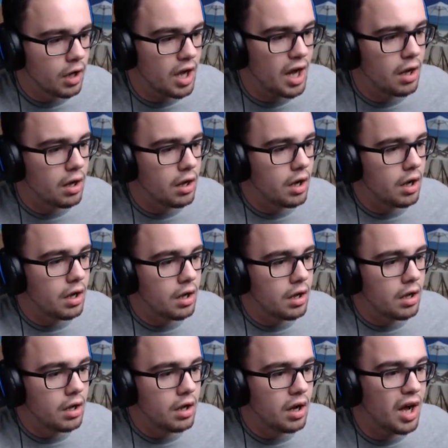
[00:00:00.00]
Huh!
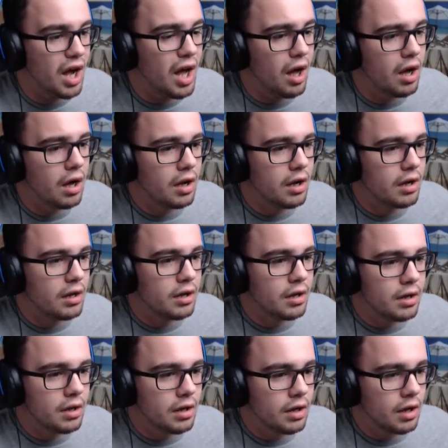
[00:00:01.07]
Huh!
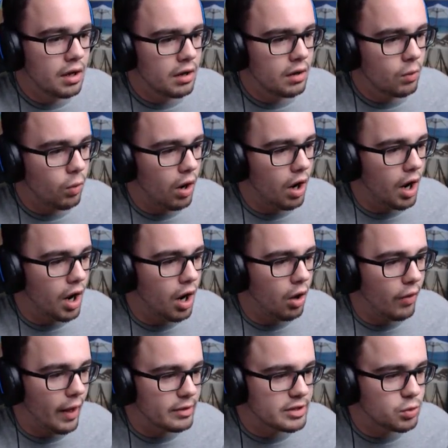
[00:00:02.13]

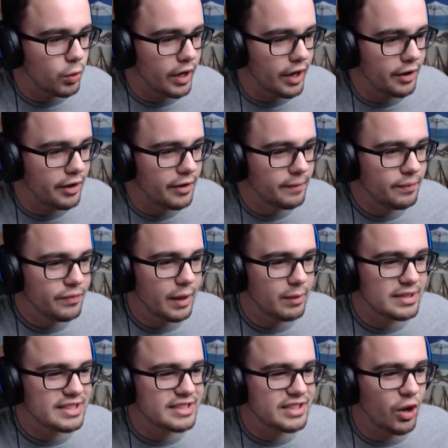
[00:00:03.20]
Whoa, that was weird. That
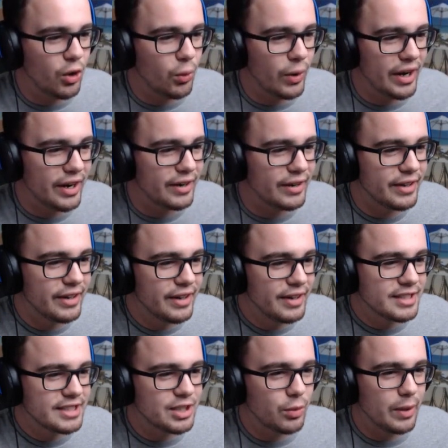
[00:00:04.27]
was so weird.
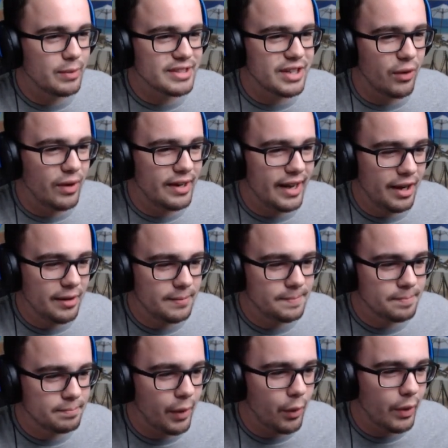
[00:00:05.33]
So we was going down,
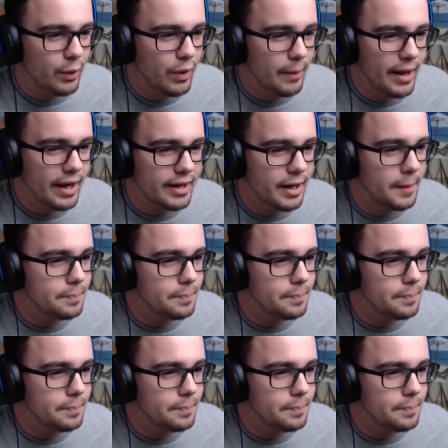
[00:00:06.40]
but we went back